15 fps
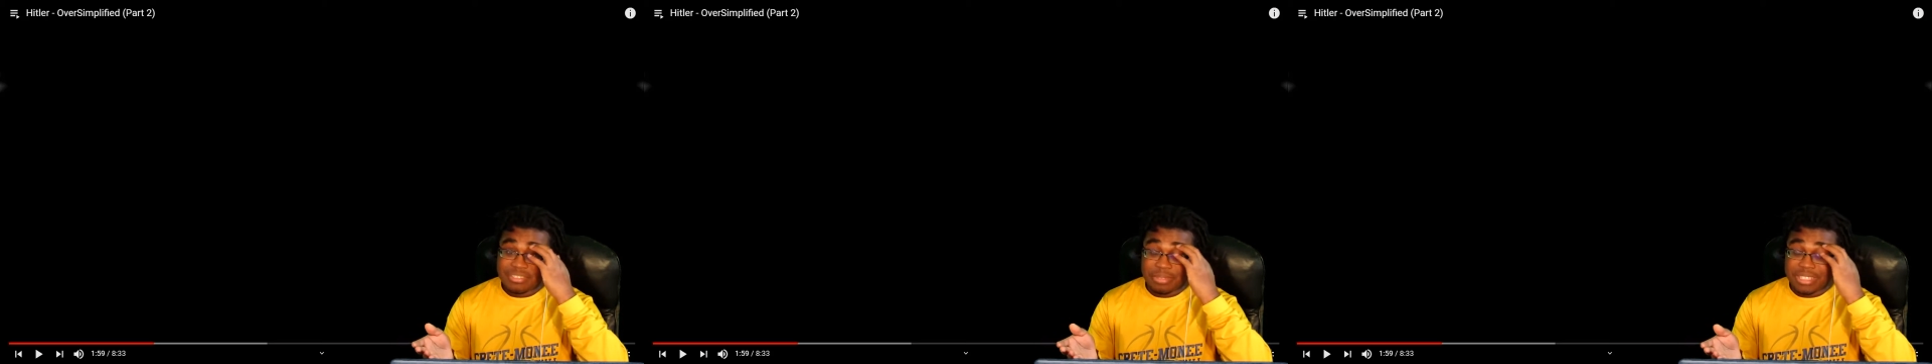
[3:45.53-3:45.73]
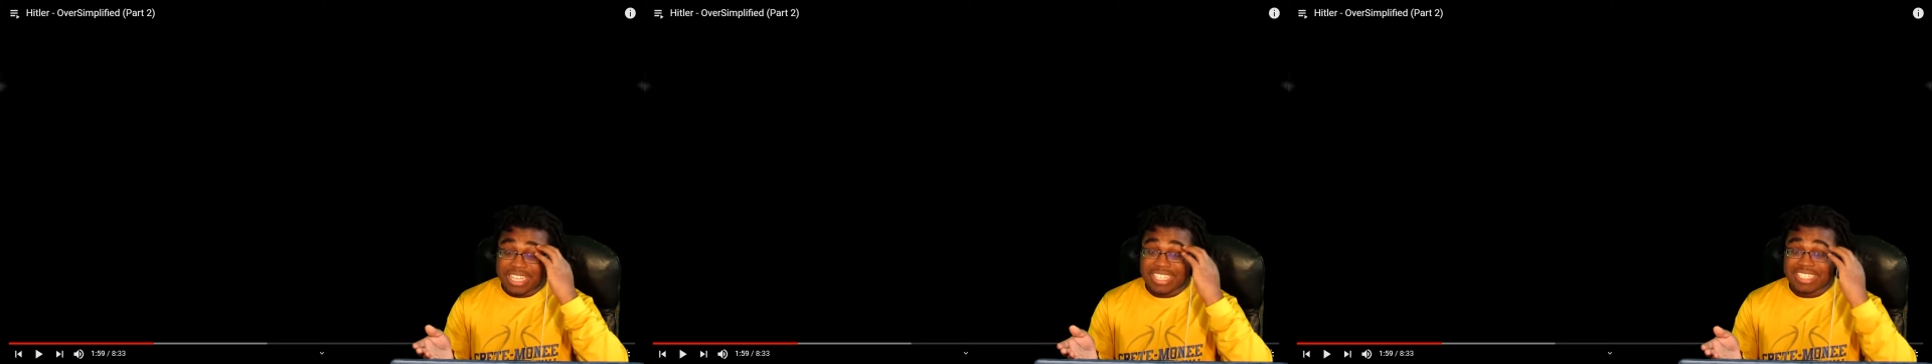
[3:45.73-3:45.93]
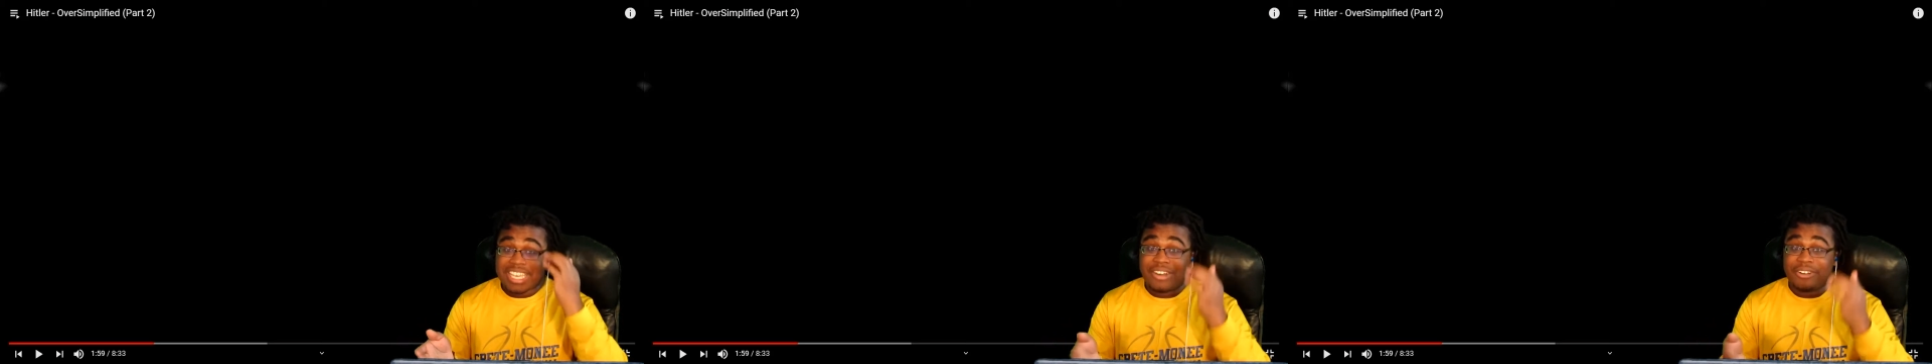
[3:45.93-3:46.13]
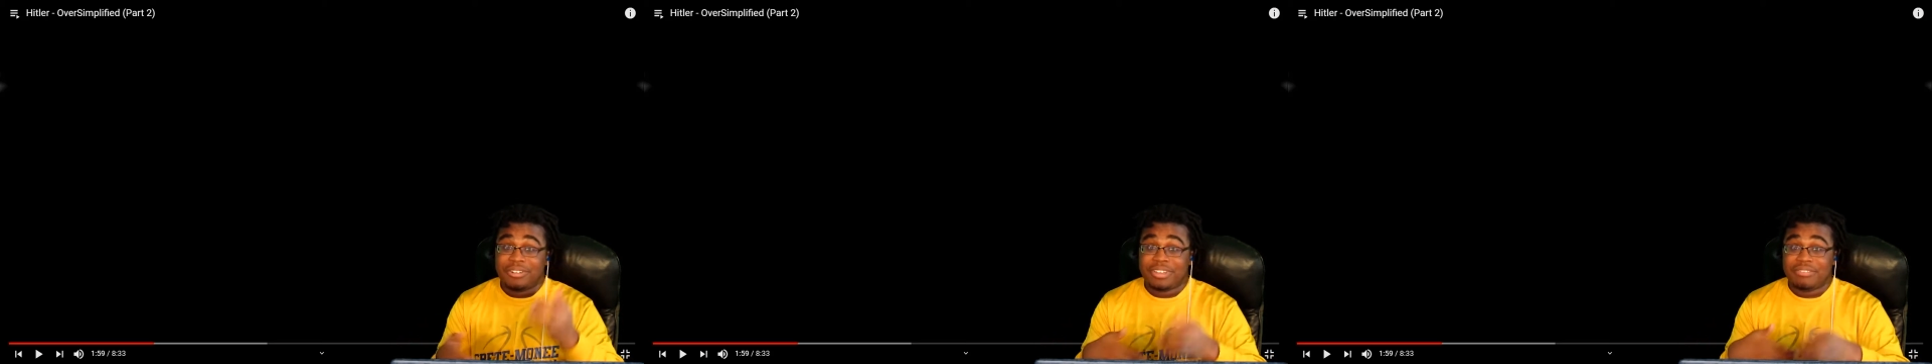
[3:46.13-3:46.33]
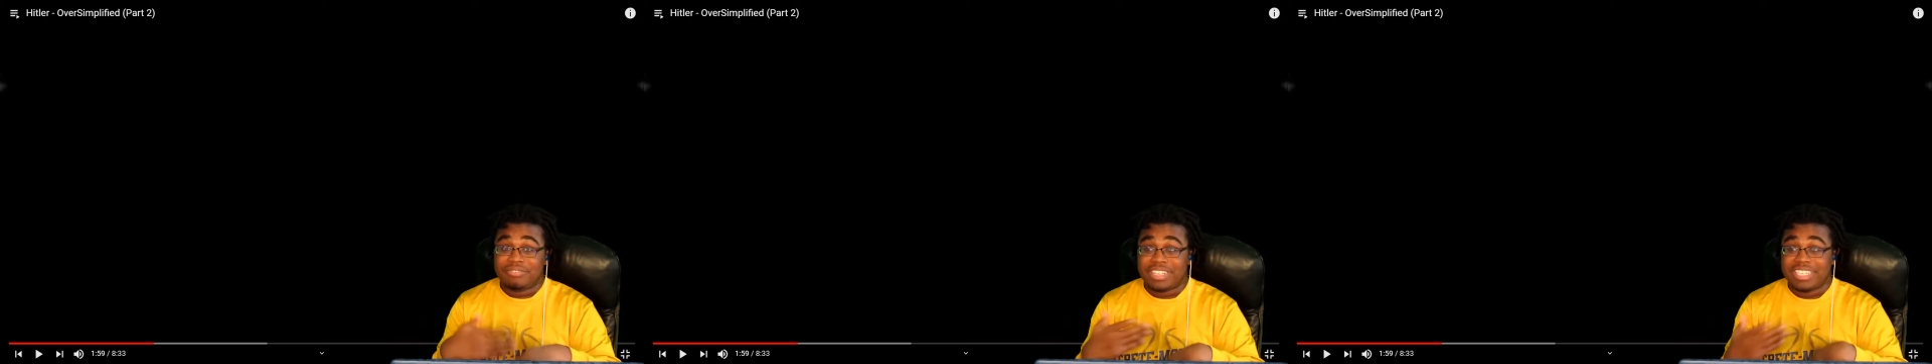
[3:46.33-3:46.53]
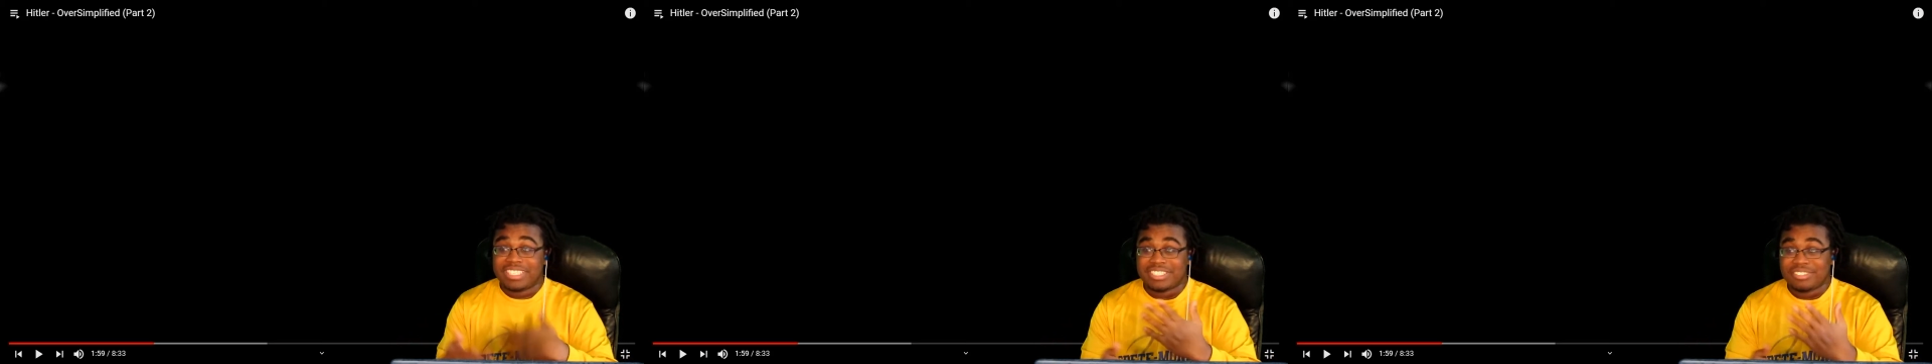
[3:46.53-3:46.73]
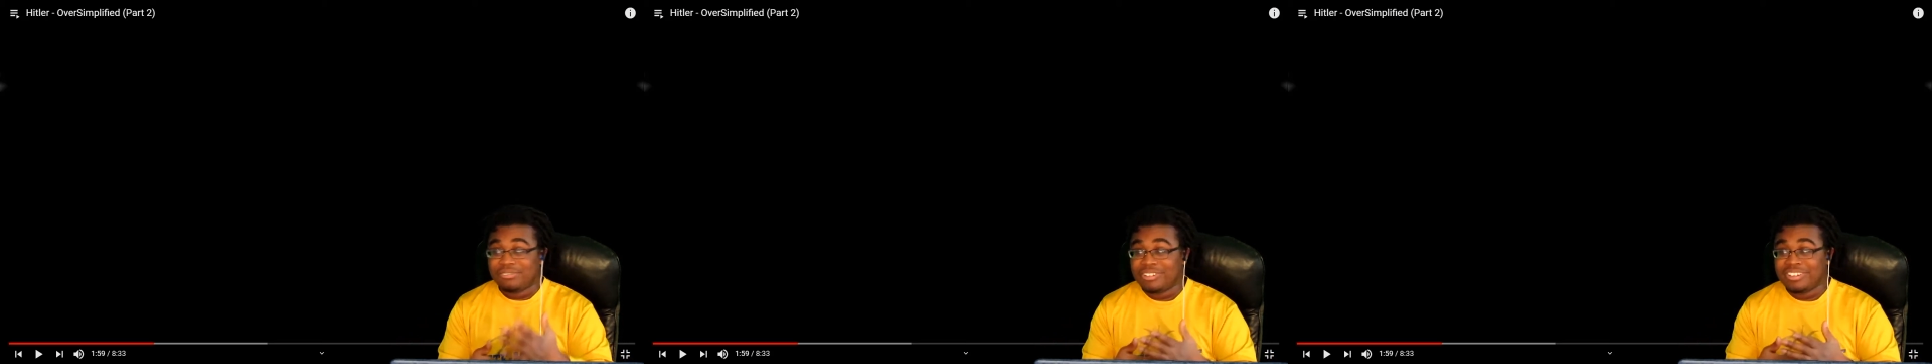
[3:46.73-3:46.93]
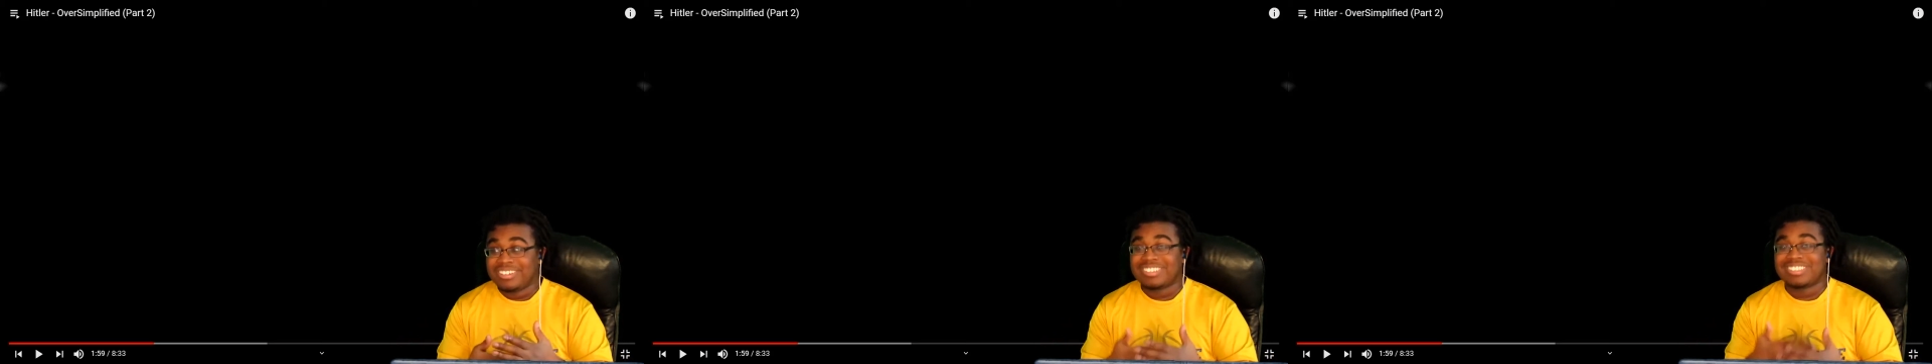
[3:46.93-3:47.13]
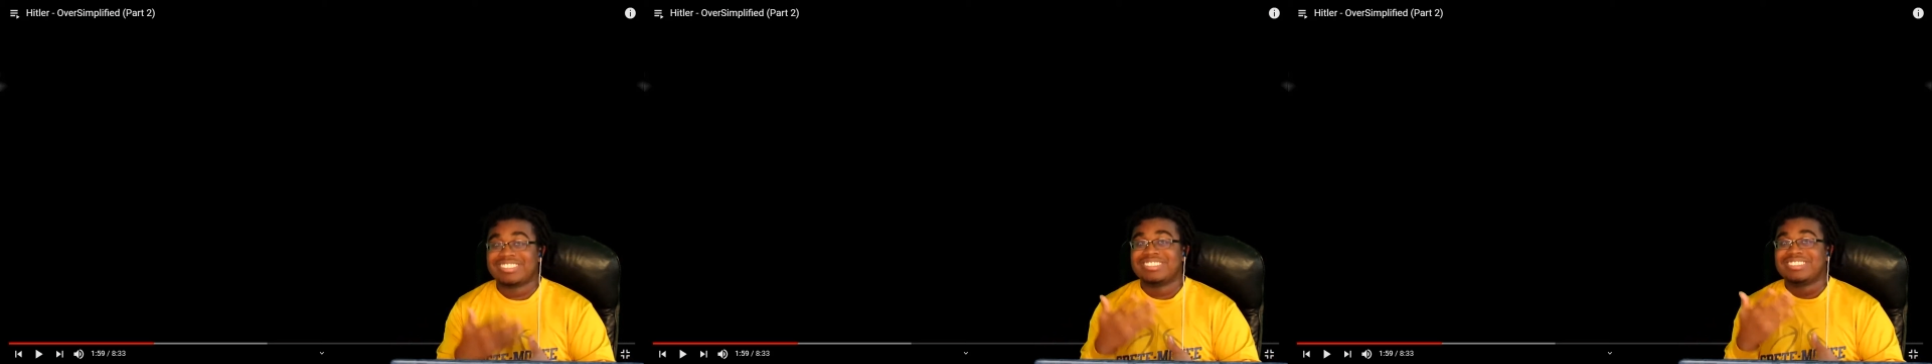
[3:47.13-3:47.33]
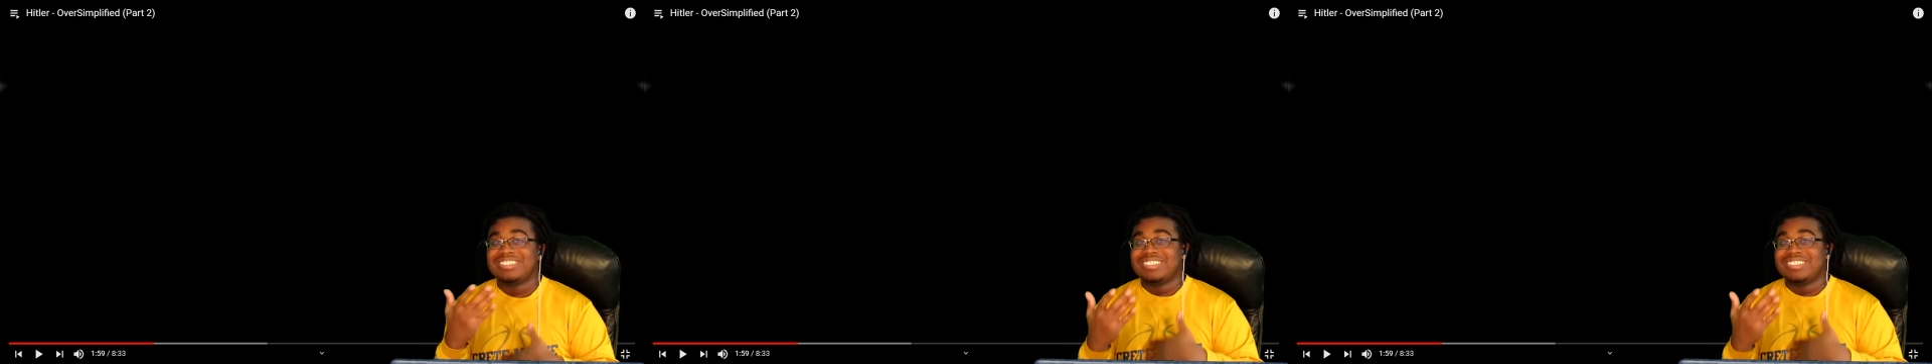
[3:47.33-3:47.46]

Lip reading: but that's how inflation works,